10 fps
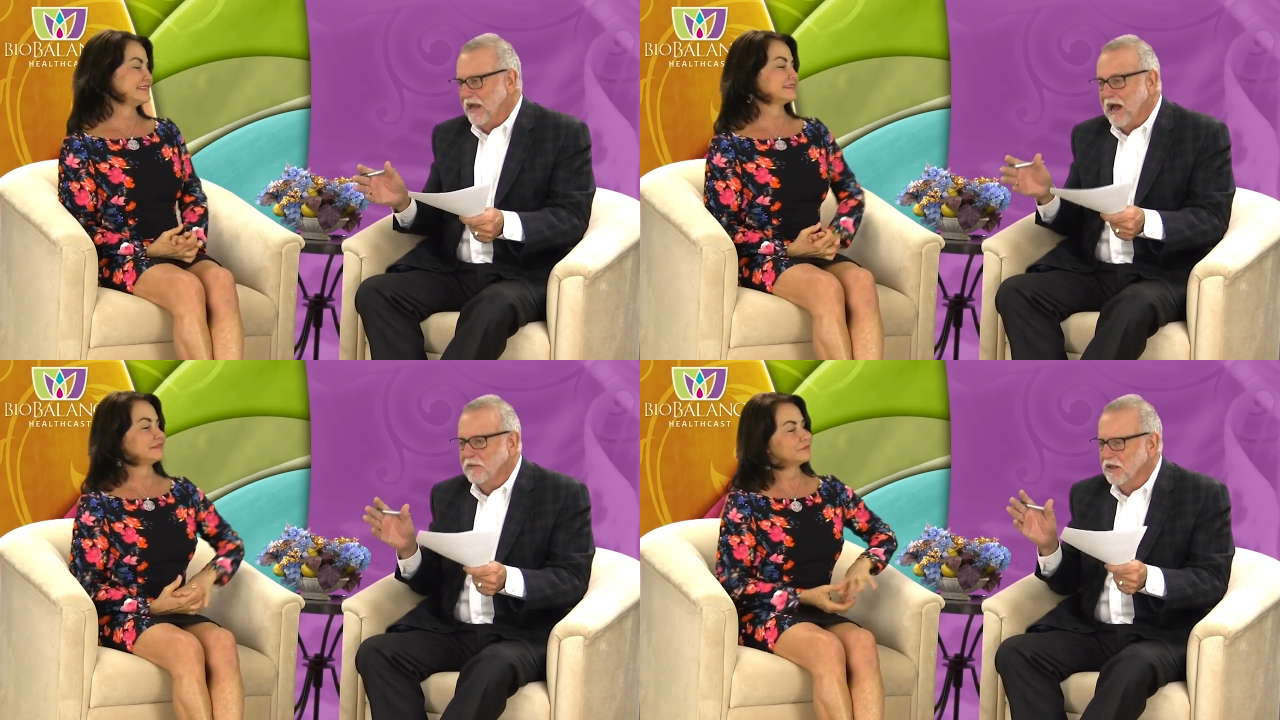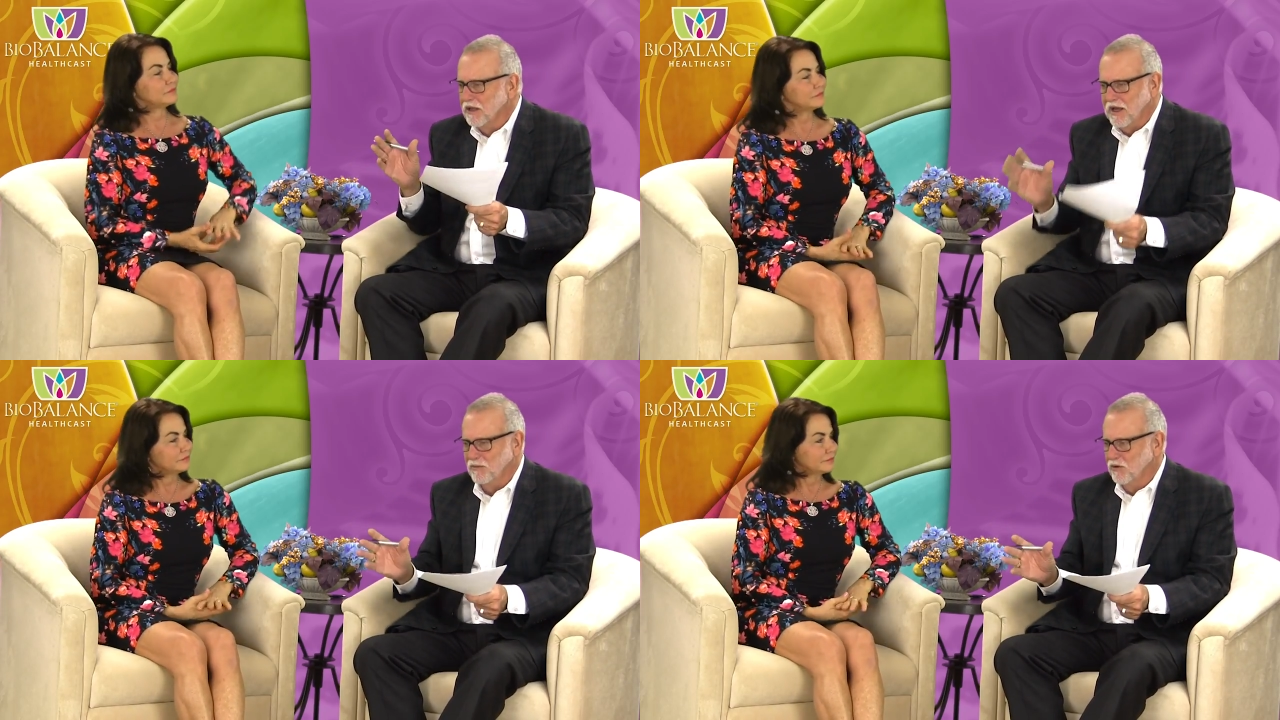Speaker 1: yes. and I'm a
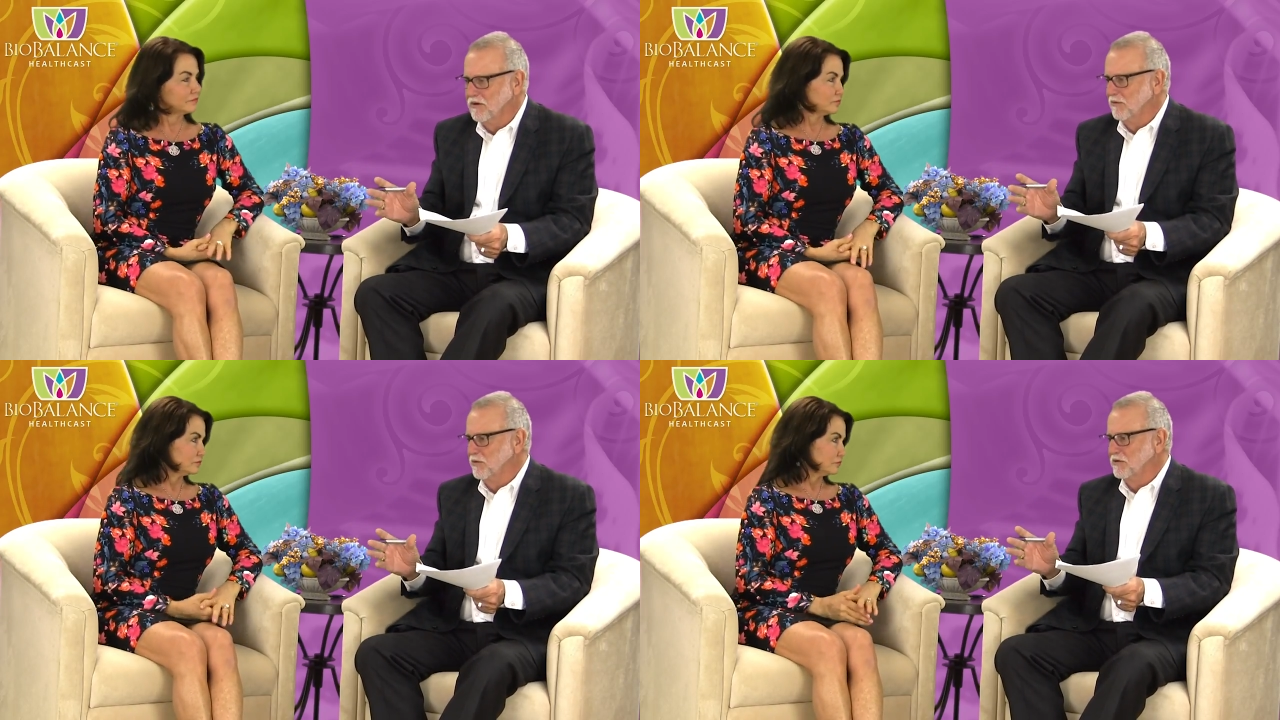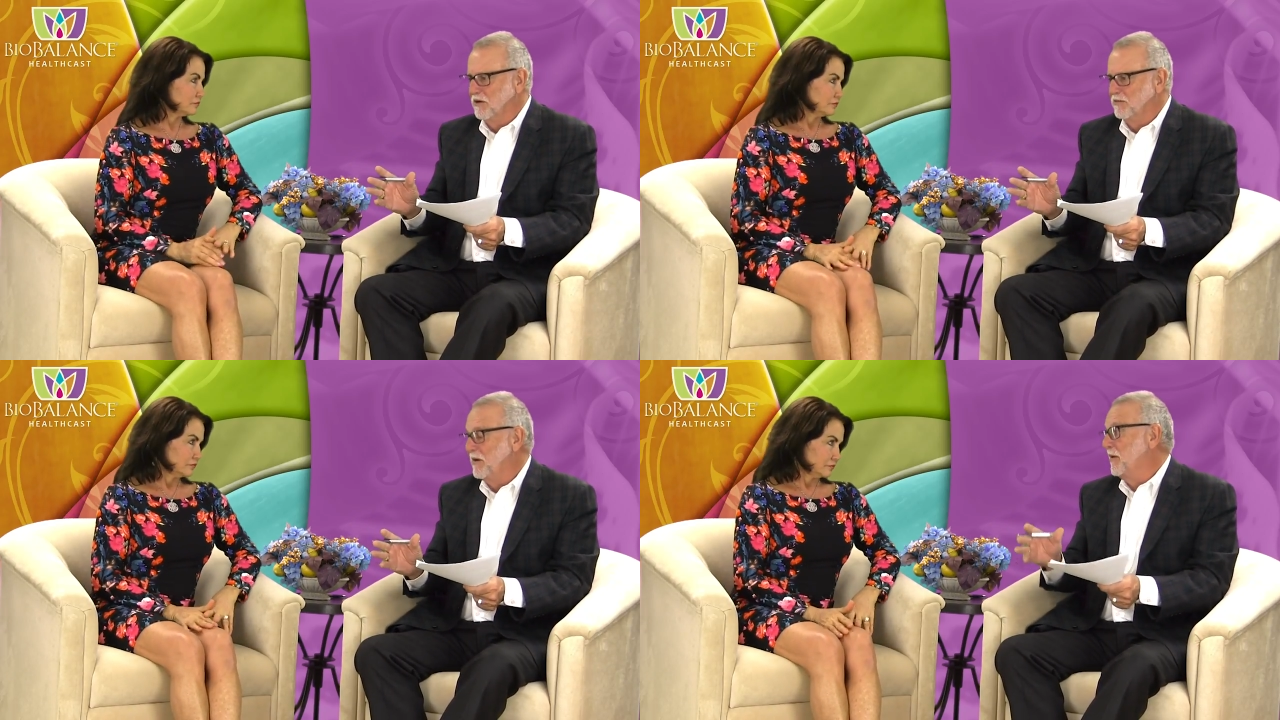lot more
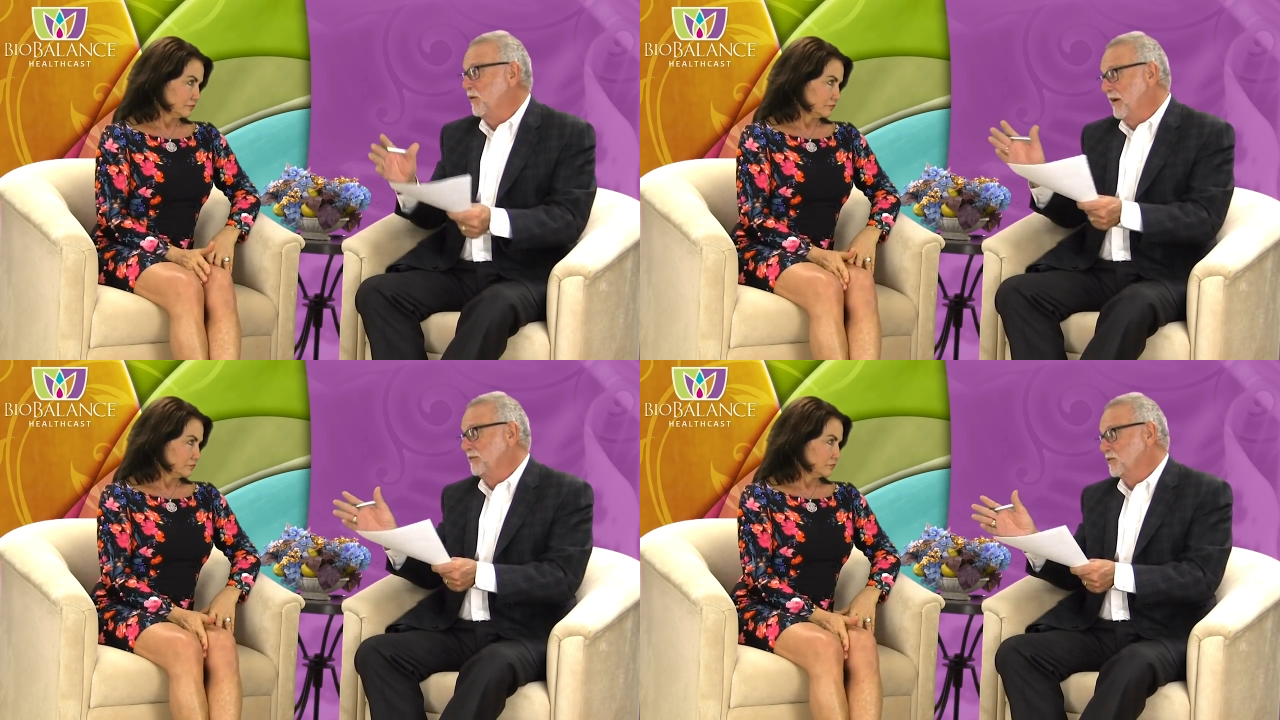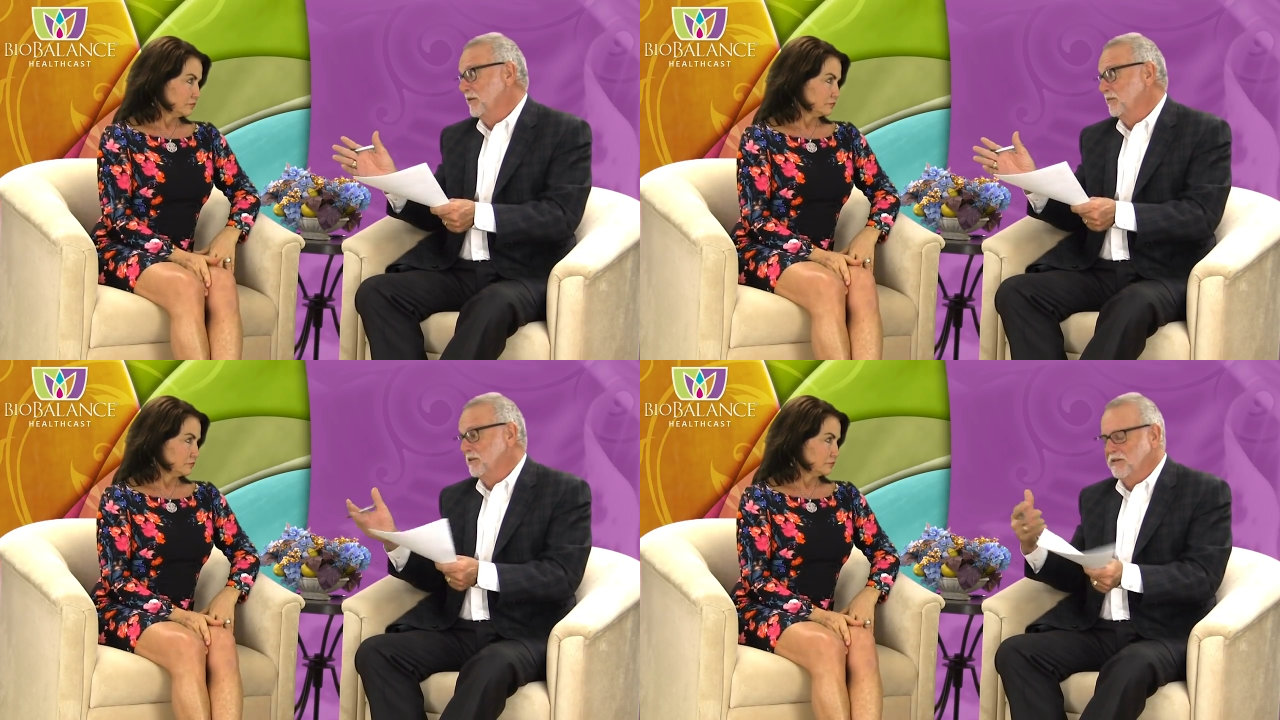comfortable talking about my
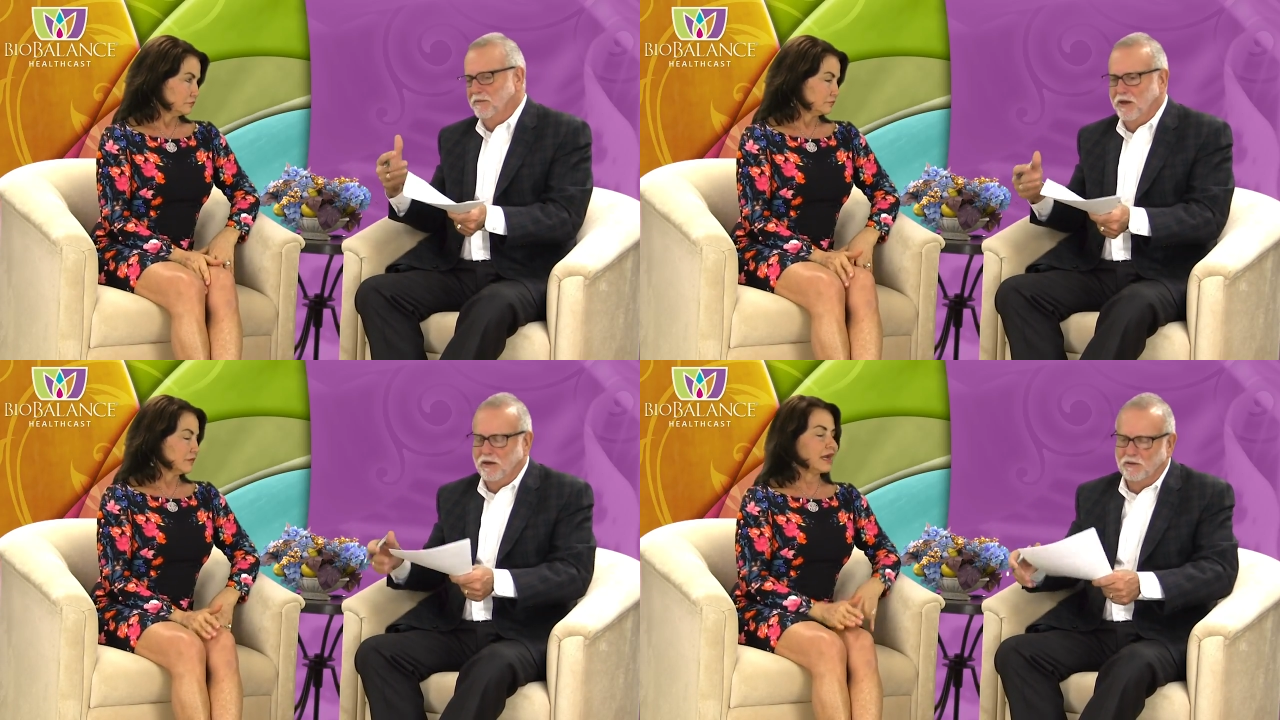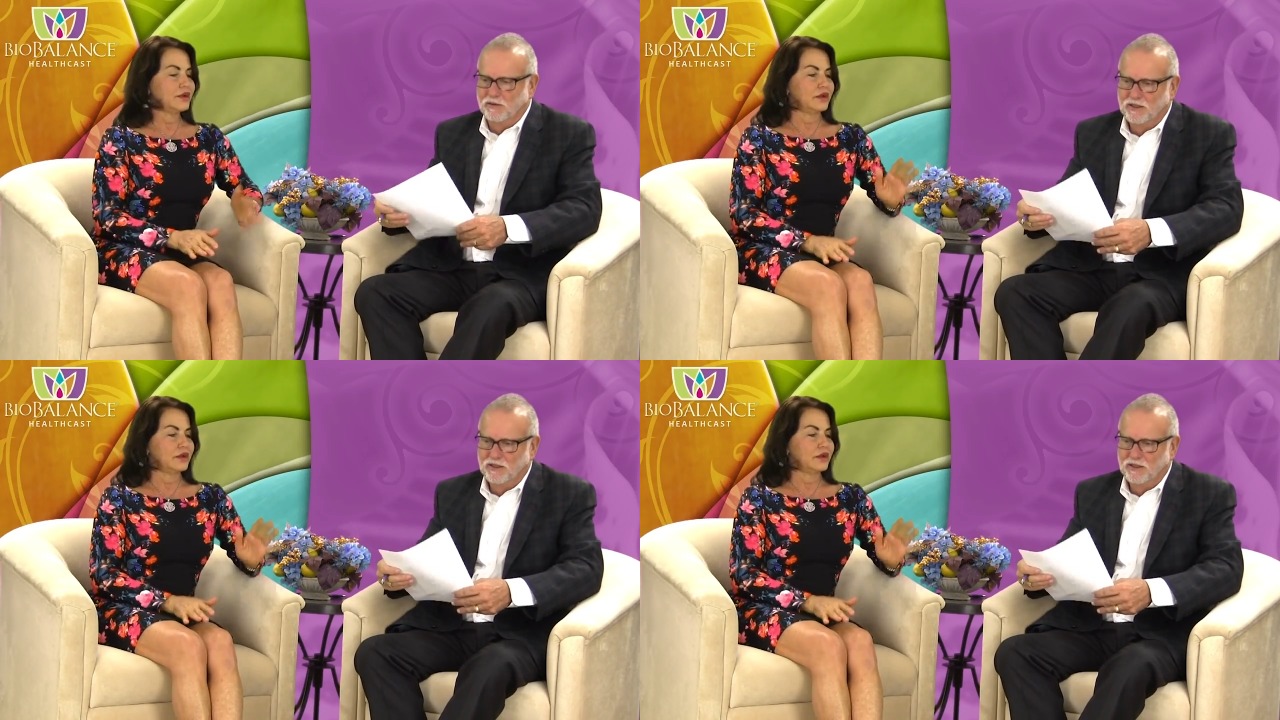wife's treatment than my own. I